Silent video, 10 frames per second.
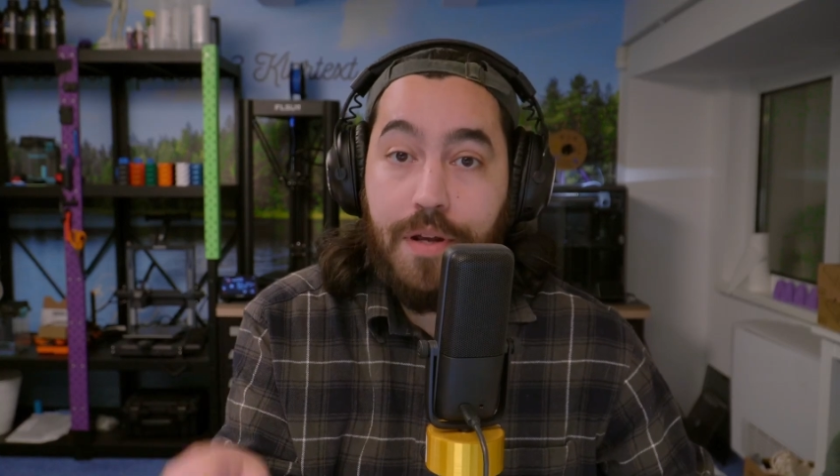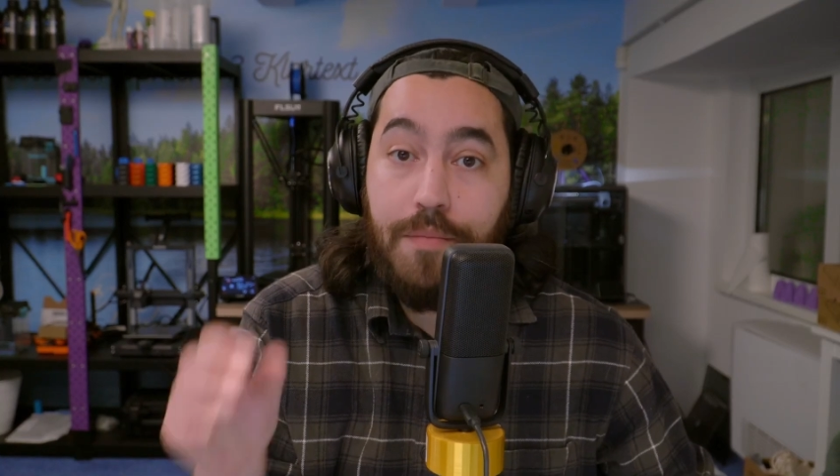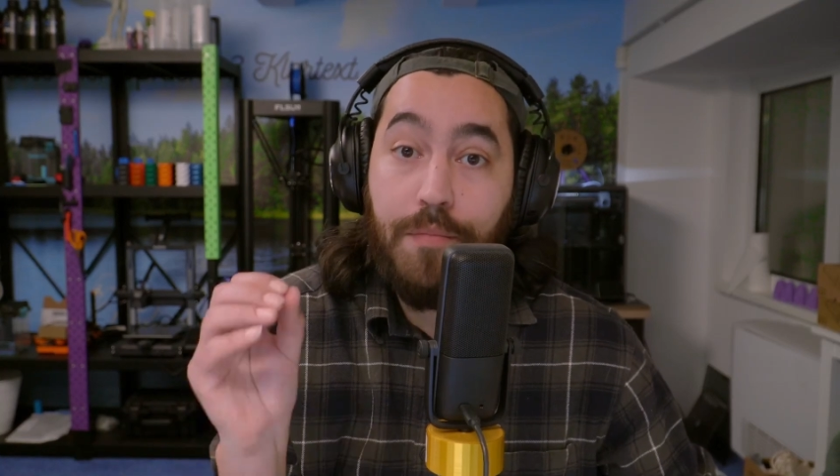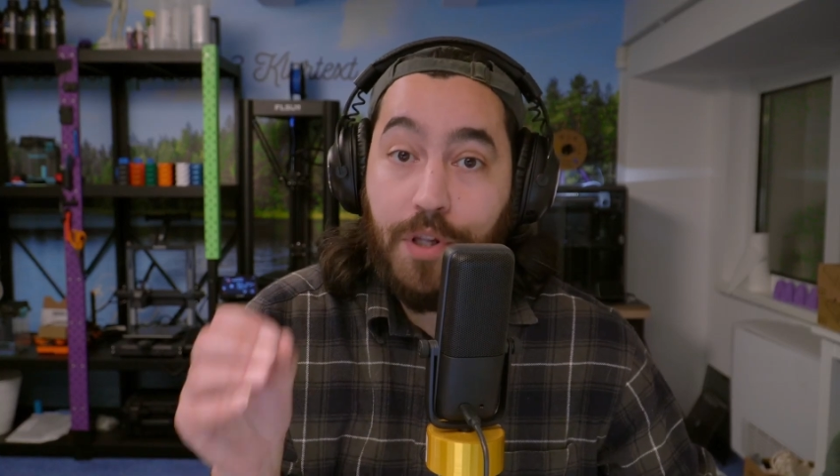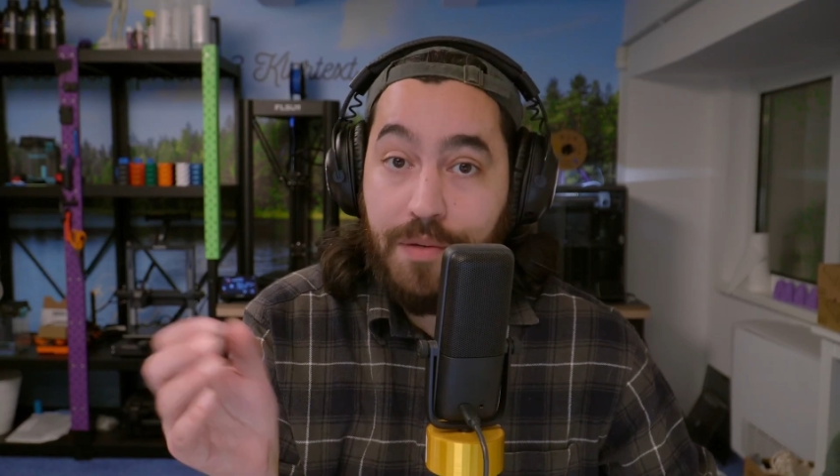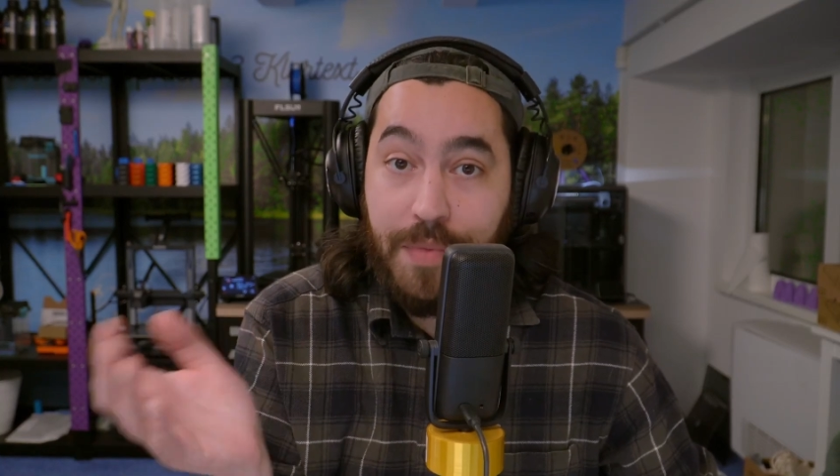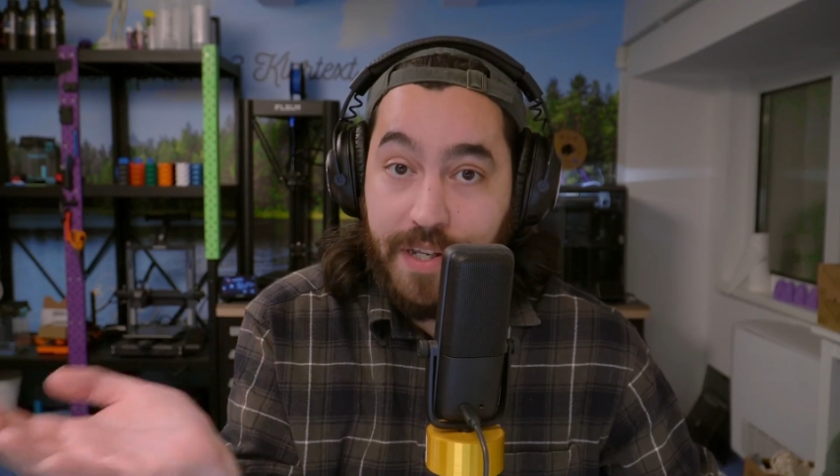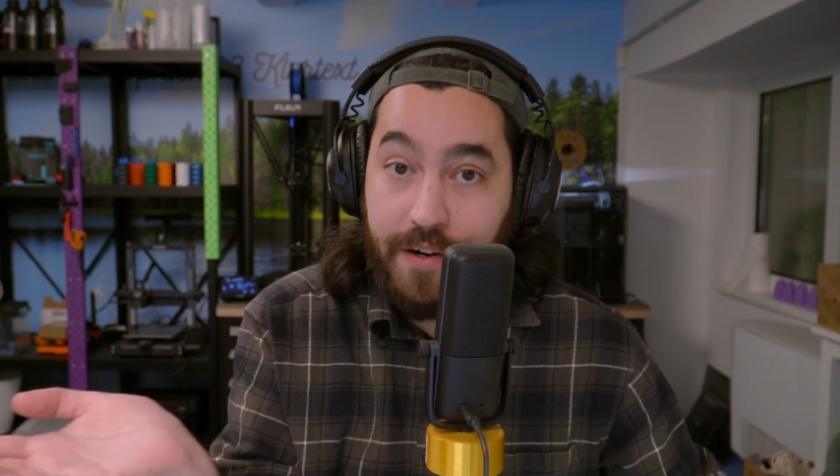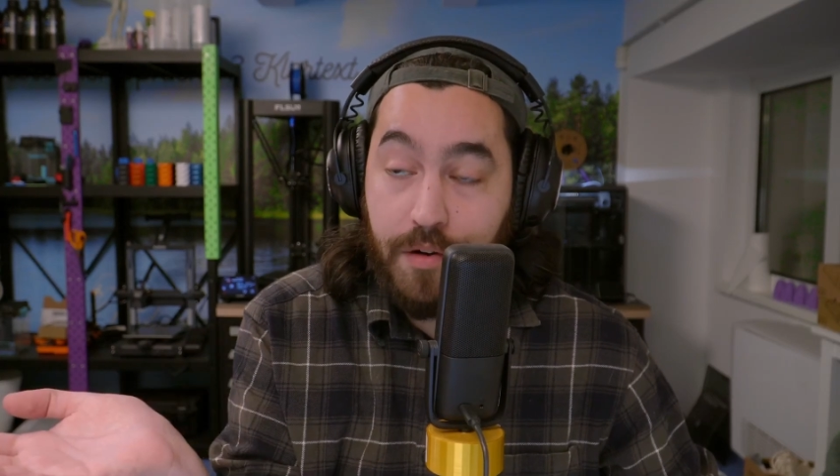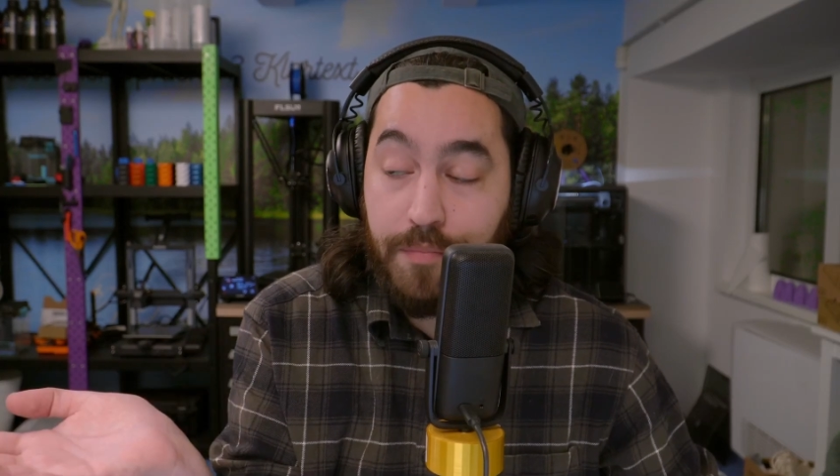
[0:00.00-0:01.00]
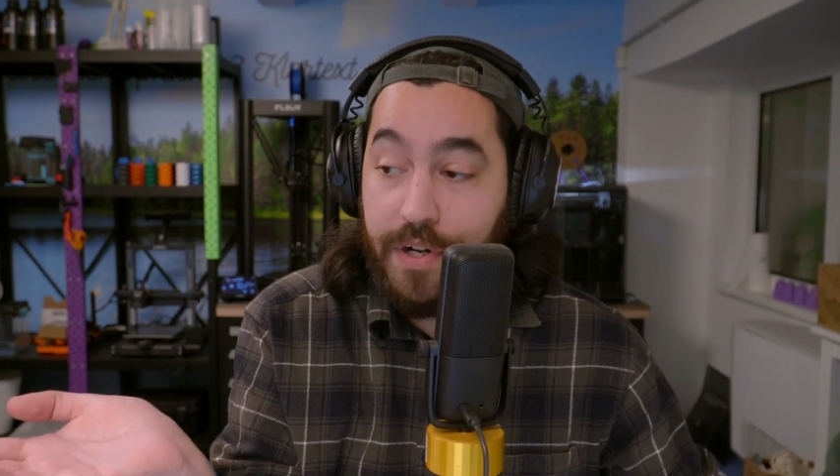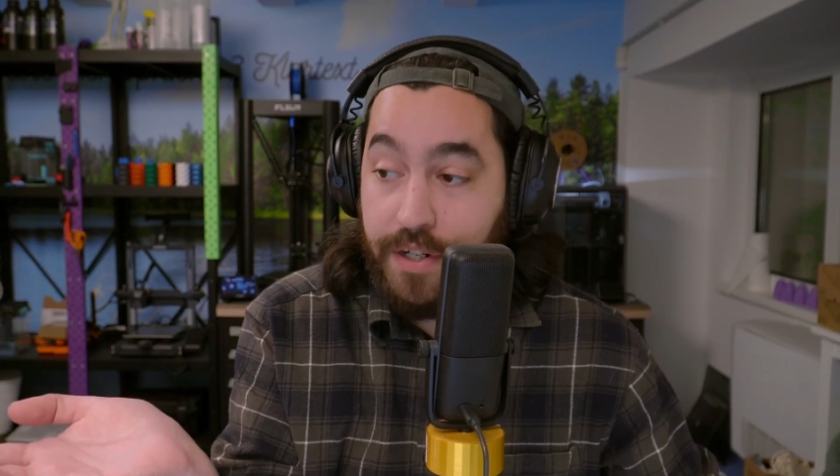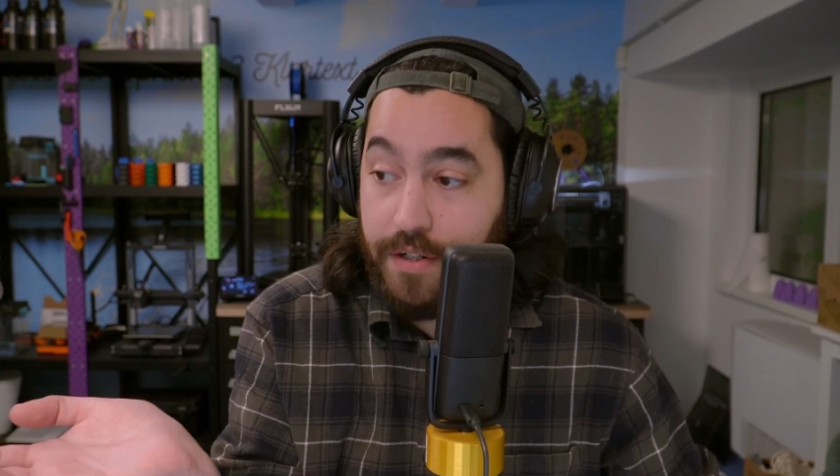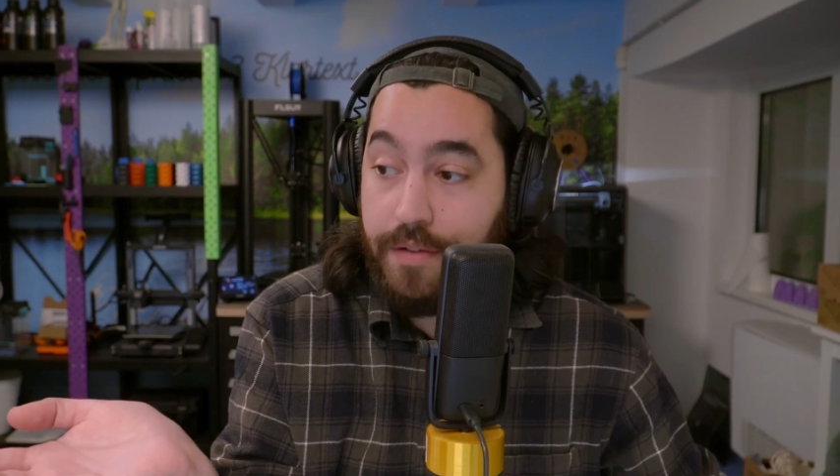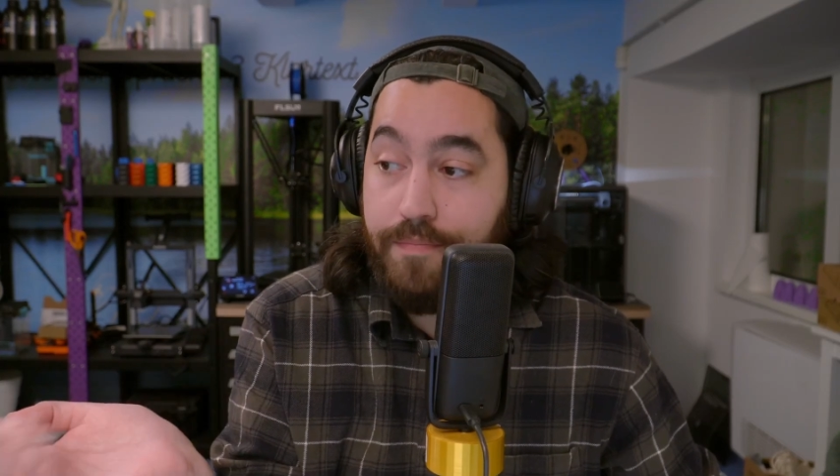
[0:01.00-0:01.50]
multi-material
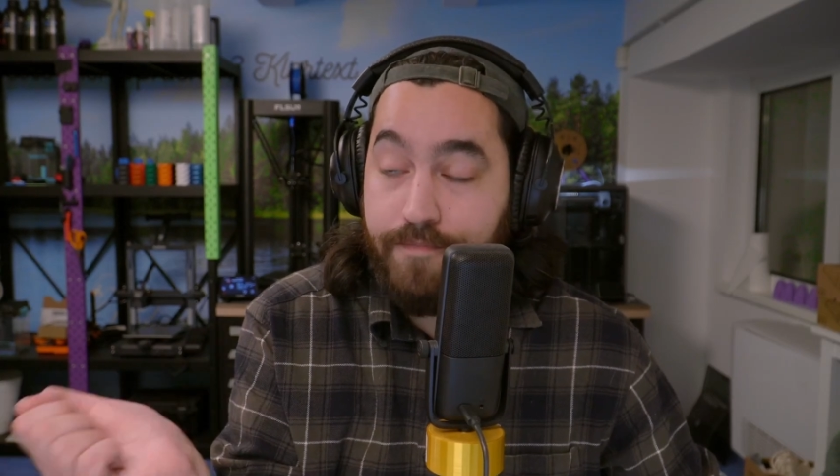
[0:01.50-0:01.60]
printer.